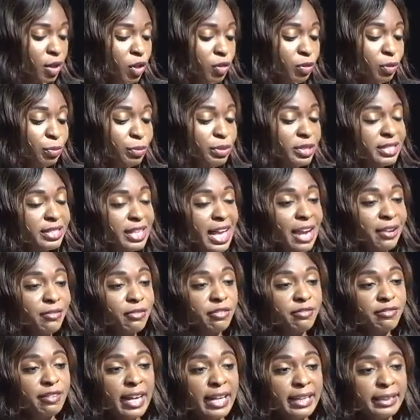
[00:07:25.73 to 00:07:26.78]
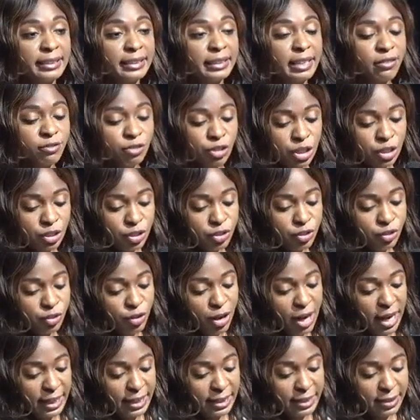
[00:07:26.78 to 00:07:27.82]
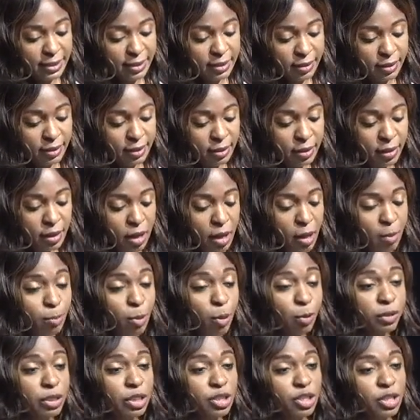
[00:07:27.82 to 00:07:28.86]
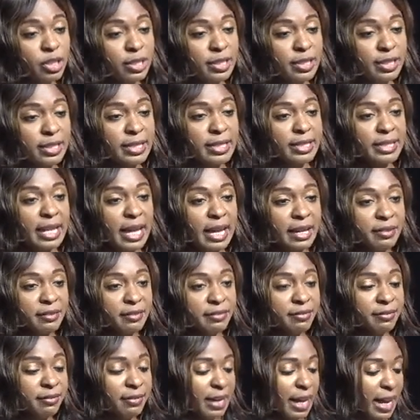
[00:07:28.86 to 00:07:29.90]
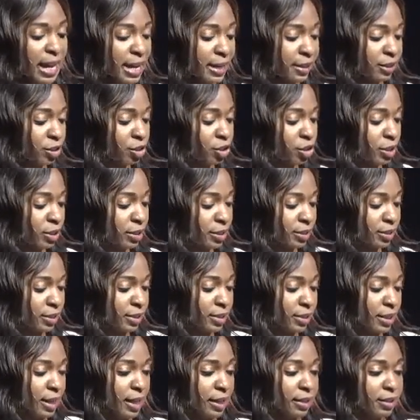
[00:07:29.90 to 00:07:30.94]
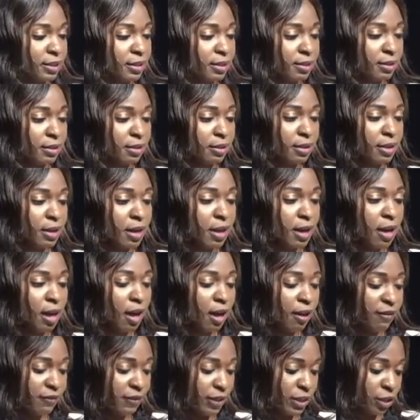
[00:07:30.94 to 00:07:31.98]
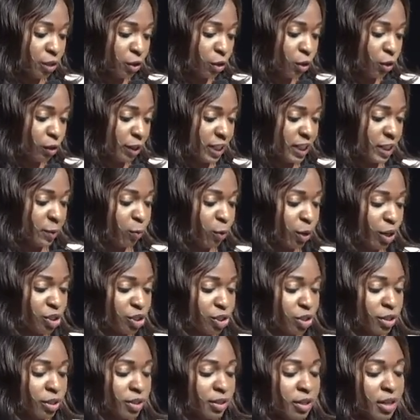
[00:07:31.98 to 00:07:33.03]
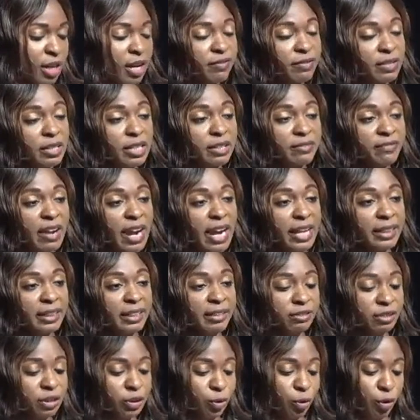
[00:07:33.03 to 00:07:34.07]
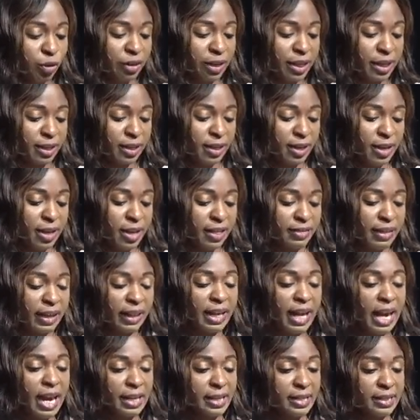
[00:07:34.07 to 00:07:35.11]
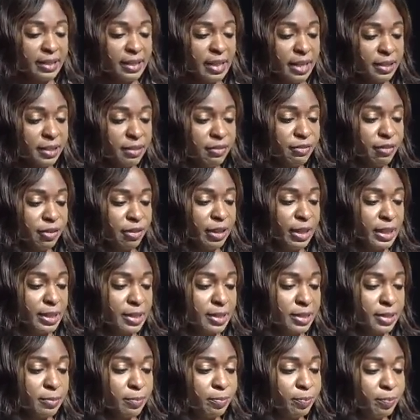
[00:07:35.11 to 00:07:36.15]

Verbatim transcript: through the sacrifice of Jesus Christ, both in Jesus' life and in Jesus' death, a physical expression of the divine love story that God intended for us.